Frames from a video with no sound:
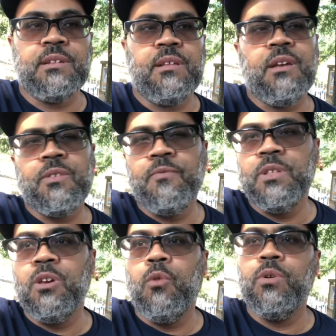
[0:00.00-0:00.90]
In another
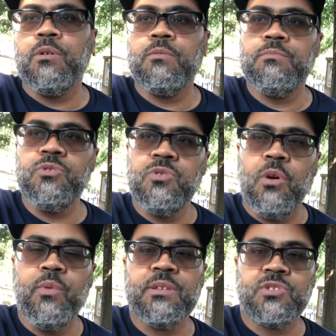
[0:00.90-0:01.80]
video,
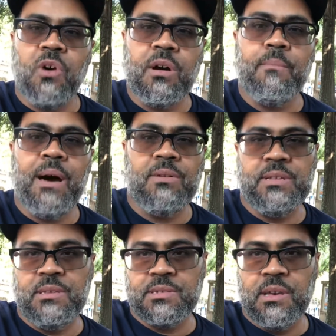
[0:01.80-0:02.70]
we can talk about
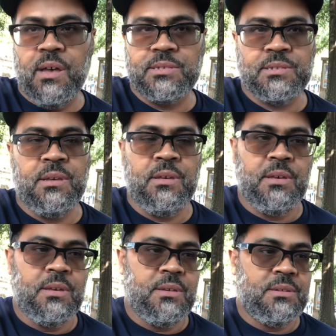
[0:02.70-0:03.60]
and discuss
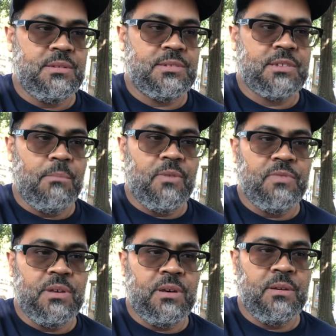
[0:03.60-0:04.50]
some of
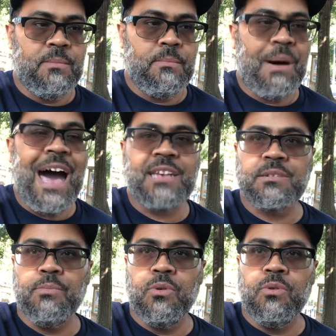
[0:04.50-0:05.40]
the
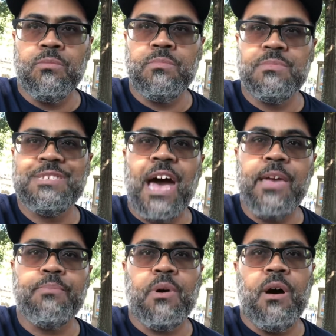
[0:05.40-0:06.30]
possible
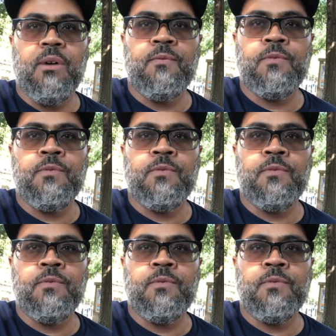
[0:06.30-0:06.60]
type of